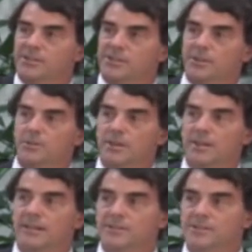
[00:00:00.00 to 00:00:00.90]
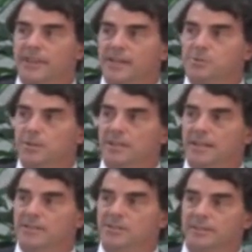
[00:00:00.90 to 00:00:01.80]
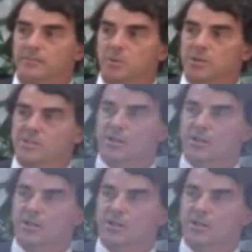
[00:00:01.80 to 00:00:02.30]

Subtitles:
So that's what it actually, Moore's